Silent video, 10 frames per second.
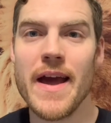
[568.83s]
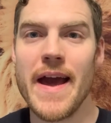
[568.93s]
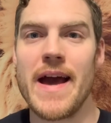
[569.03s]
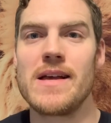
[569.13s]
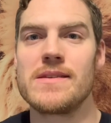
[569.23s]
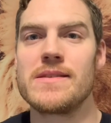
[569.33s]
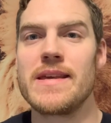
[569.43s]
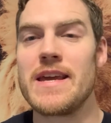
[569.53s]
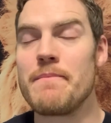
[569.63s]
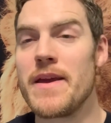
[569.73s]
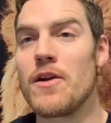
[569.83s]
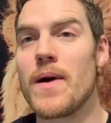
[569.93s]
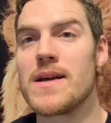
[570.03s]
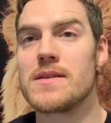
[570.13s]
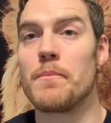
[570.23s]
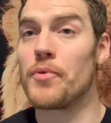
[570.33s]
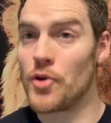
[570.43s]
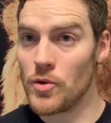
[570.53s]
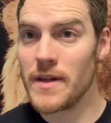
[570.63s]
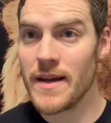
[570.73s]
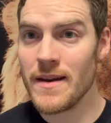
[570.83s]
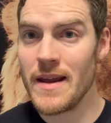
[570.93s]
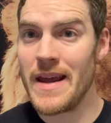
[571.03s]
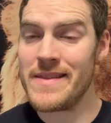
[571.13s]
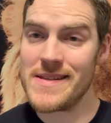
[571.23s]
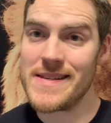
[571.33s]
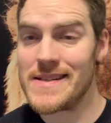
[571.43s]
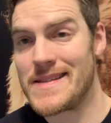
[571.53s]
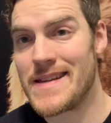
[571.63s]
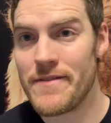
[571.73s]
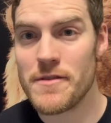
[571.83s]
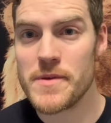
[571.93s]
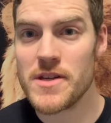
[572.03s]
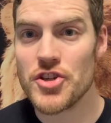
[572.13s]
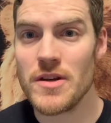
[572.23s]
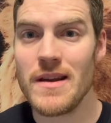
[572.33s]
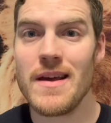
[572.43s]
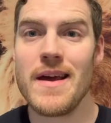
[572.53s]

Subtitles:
has the amino acid proline in the 67th position,